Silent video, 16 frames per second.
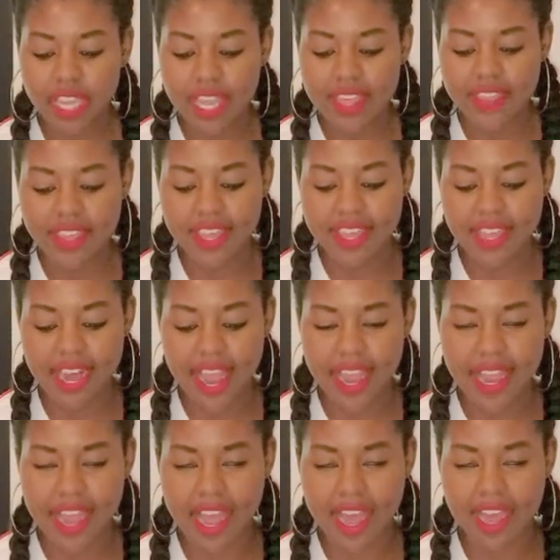and then
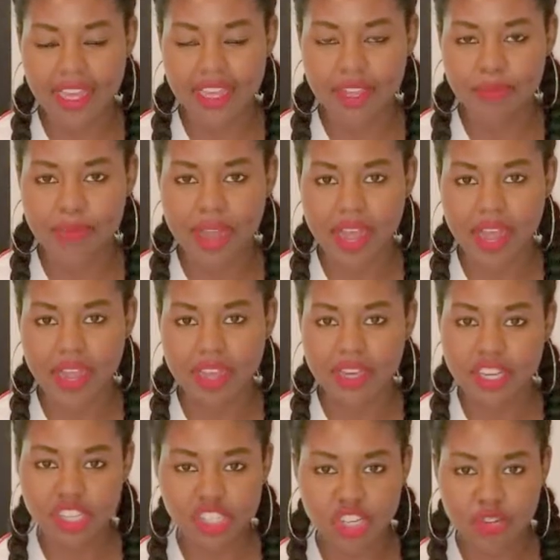I got my
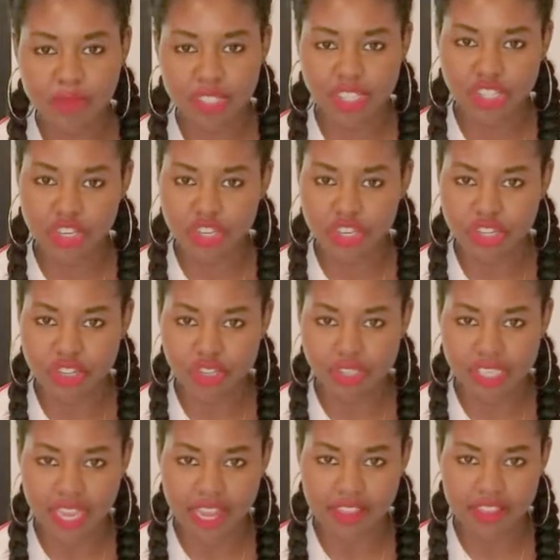additional
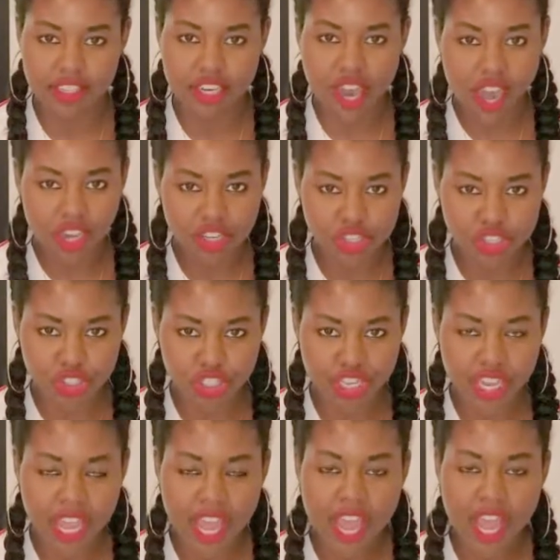materials at the Dollar
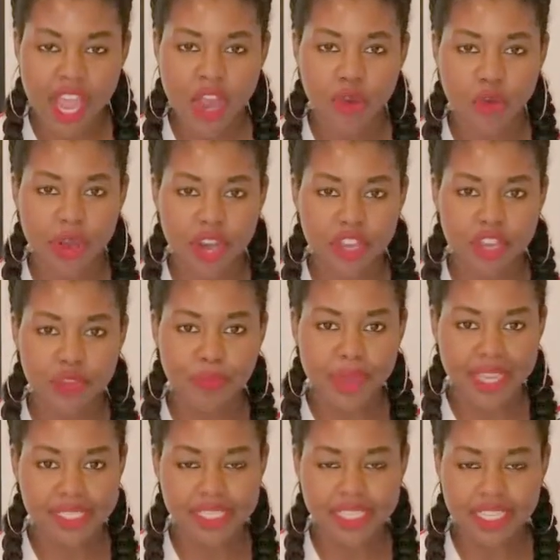Tree where you
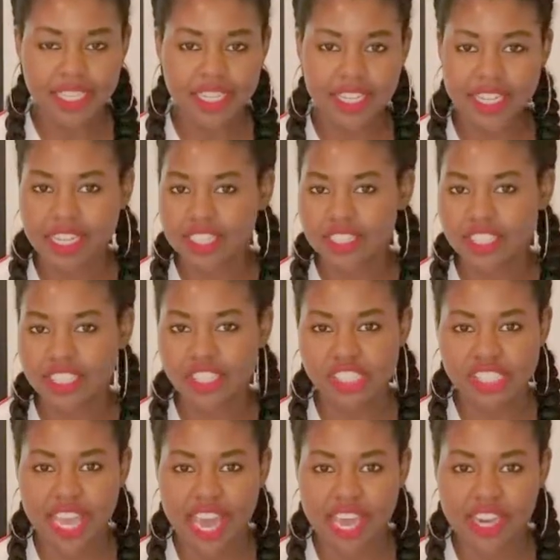basically can
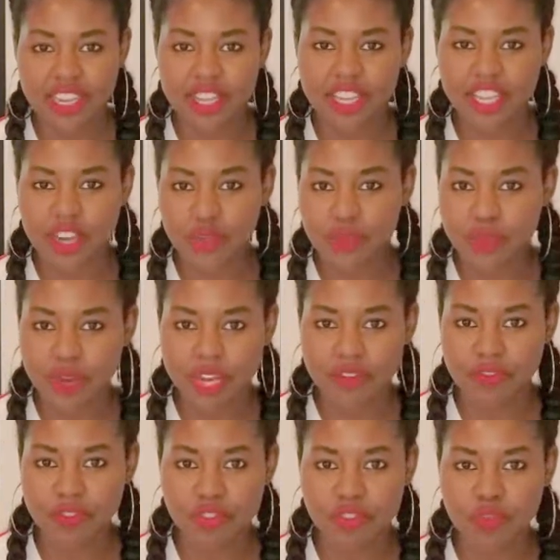just kind of get
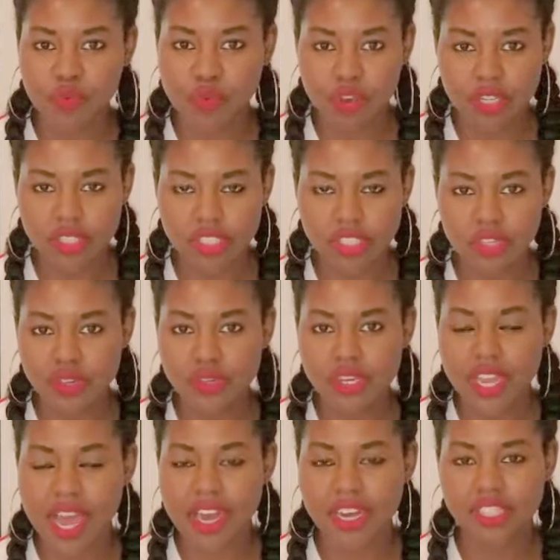whatever you want to
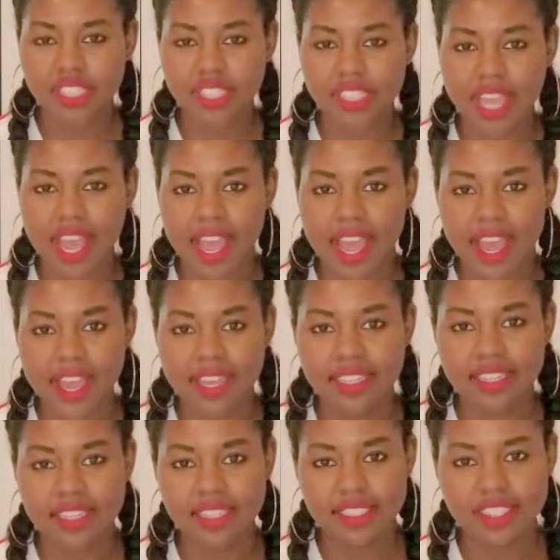to kind of just
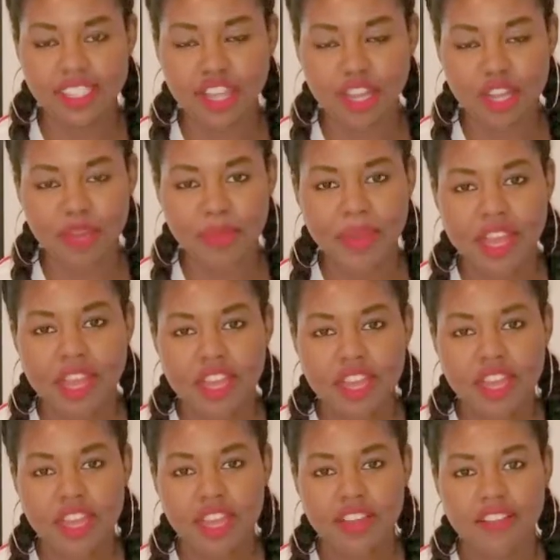add some
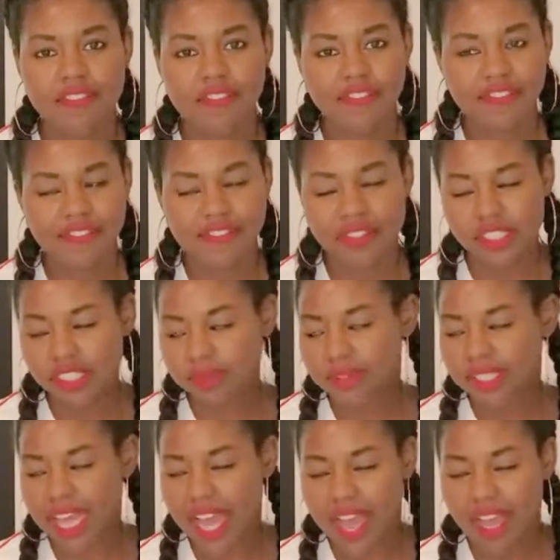some
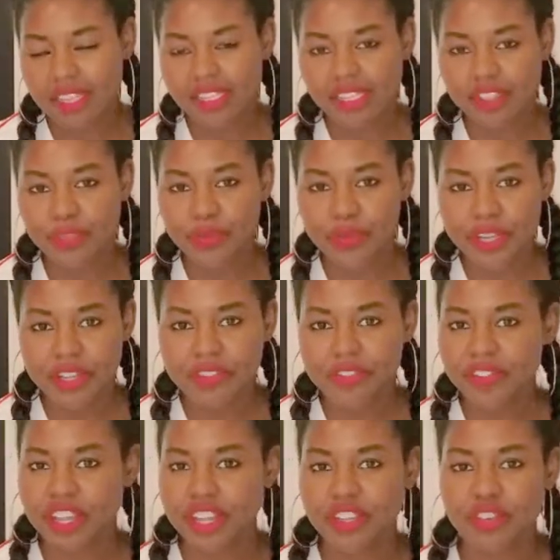style to the
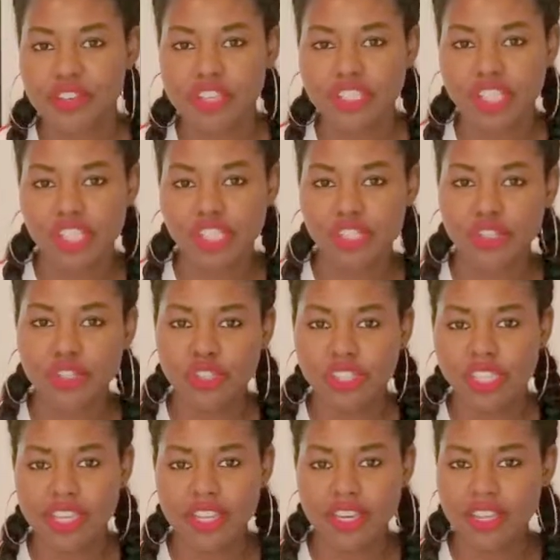reef and you can just
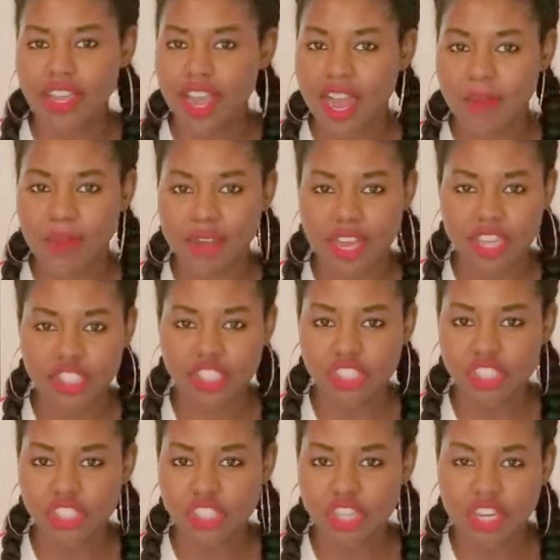use any
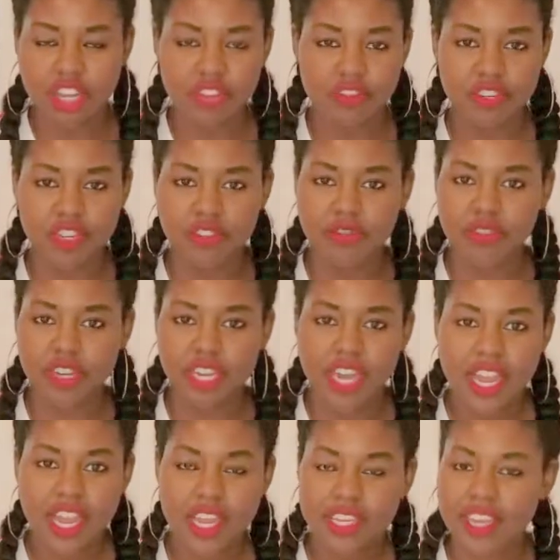combination of
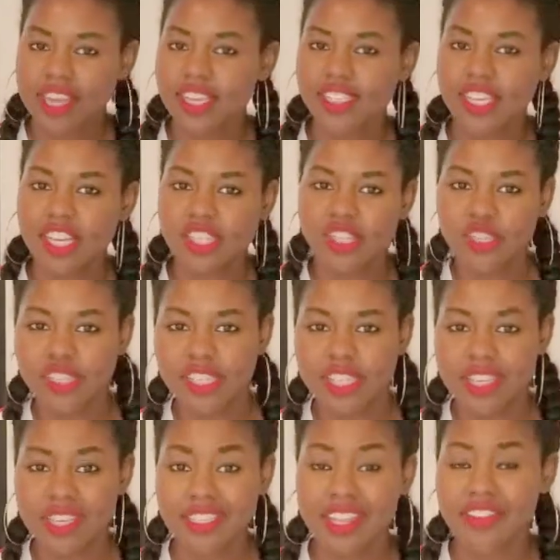different things that you
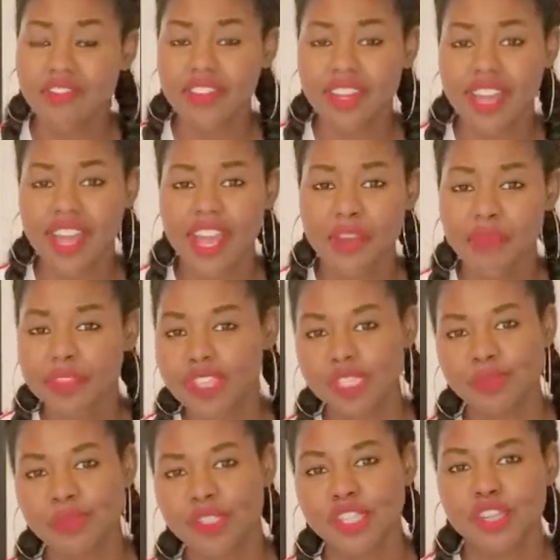see because I feel like with
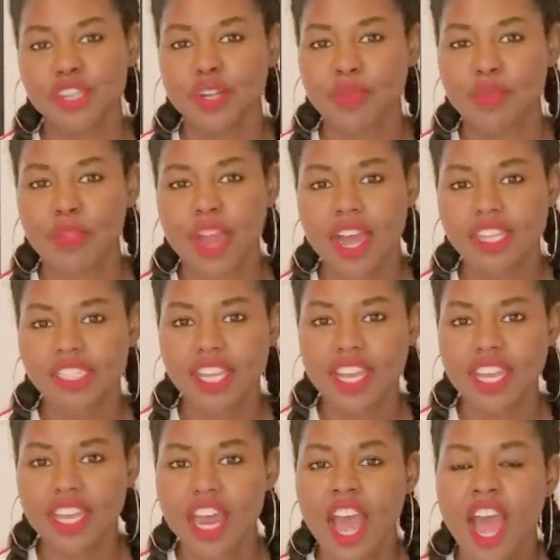this particular
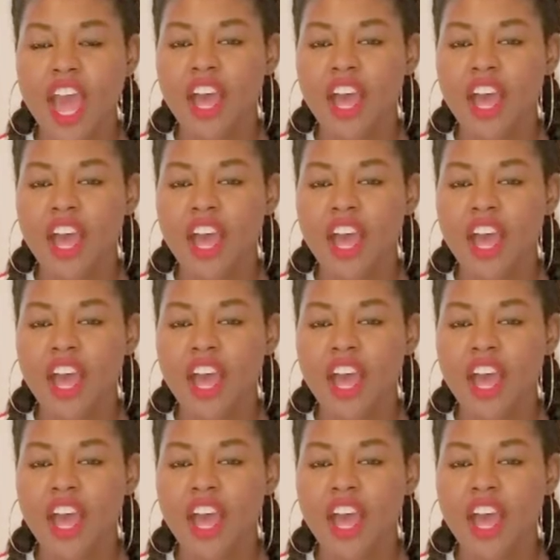project